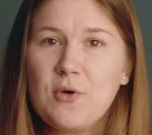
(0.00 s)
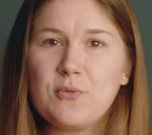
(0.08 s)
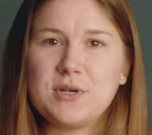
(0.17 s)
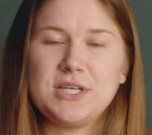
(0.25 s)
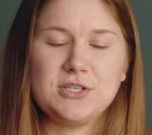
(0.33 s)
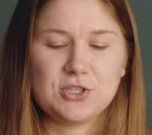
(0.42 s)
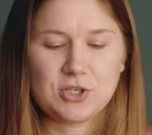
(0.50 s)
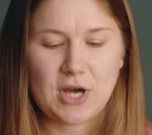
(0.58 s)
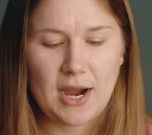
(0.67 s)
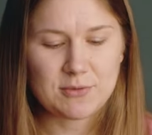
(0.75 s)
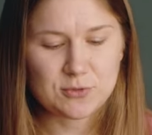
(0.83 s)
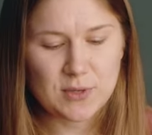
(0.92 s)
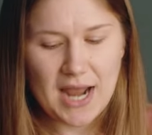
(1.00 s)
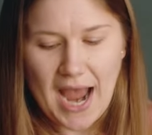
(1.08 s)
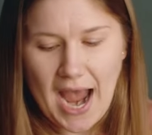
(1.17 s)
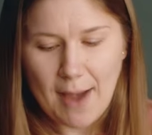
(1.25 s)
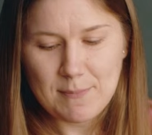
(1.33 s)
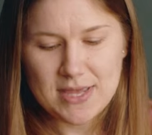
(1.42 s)
when he describes what
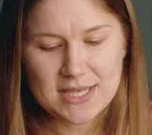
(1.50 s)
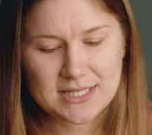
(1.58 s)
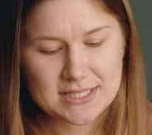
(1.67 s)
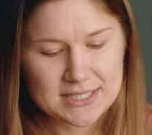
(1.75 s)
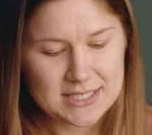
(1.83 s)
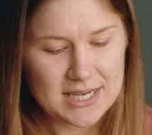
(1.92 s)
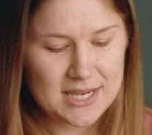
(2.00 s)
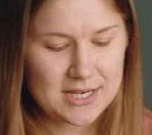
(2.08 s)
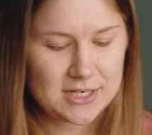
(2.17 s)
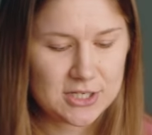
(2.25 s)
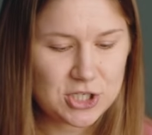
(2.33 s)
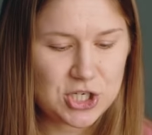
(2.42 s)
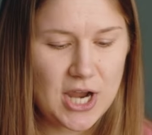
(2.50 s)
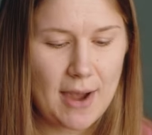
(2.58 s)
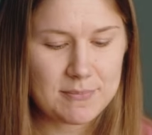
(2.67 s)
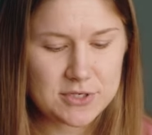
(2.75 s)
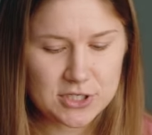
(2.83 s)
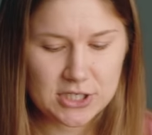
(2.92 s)
happens in
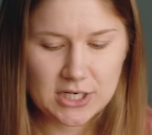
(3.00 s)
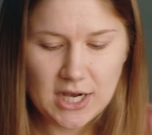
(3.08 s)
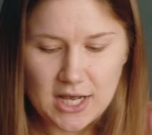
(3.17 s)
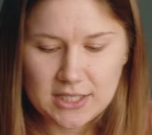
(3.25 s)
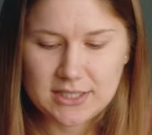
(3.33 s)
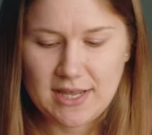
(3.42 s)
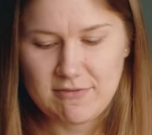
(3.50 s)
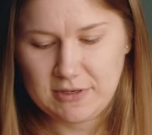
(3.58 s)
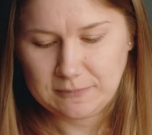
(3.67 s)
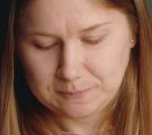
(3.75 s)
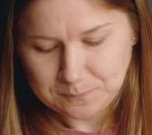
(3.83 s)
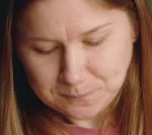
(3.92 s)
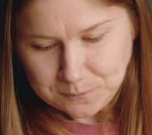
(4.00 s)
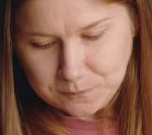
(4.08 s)
chapter 11.